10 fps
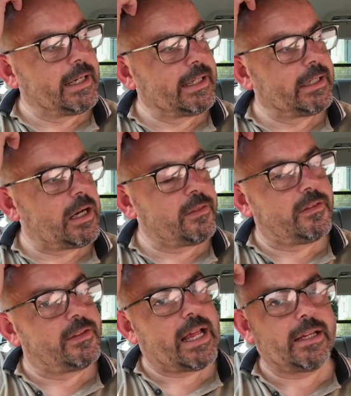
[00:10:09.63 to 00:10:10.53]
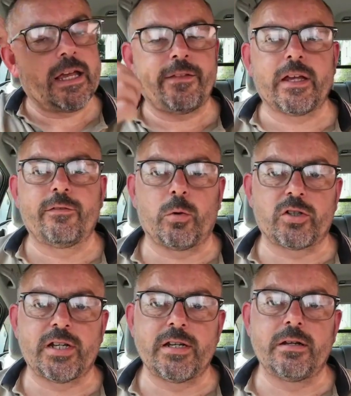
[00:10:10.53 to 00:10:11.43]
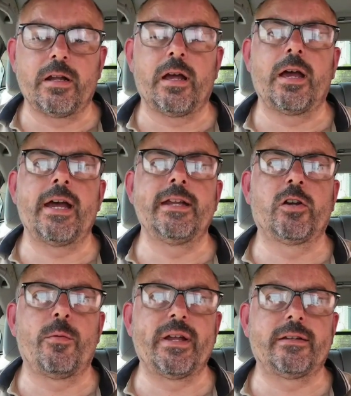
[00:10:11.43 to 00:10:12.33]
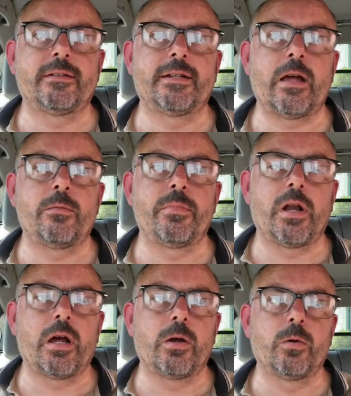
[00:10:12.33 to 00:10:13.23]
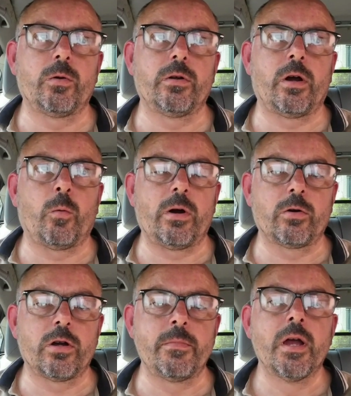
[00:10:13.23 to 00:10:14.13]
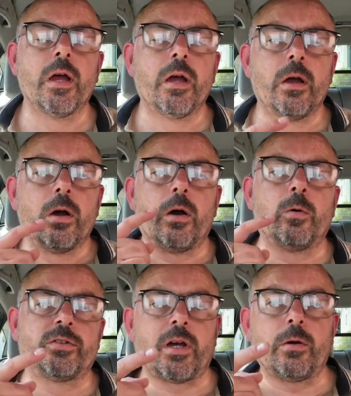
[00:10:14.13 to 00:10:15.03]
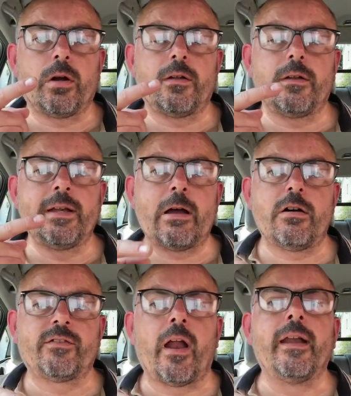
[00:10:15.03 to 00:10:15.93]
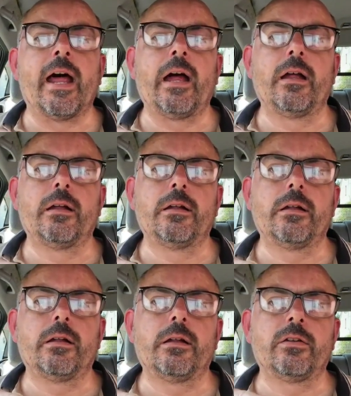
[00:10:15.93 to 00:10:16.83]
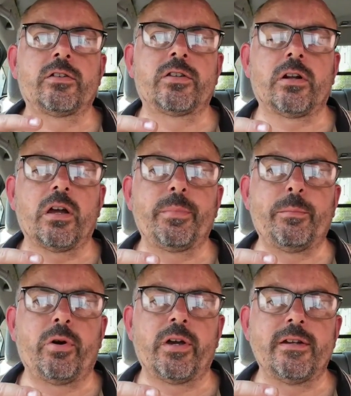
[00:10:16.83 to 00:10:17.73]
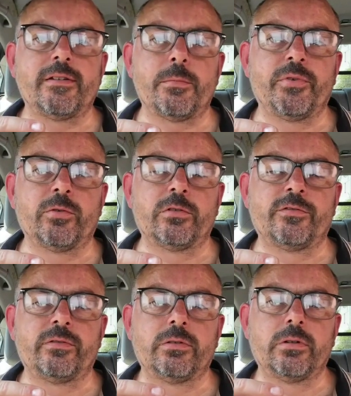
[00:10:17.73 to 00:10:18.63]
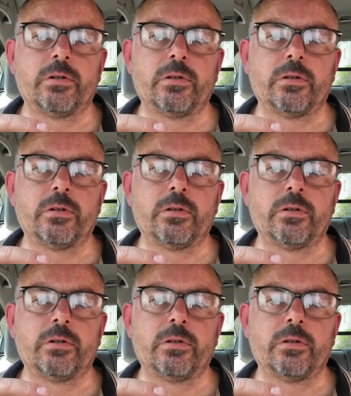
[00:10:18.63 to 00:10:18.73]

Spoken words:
Other than that, yeah, thank you for watching. Any comments down below are welcome. Also, now I've done that, should I be putting some sort of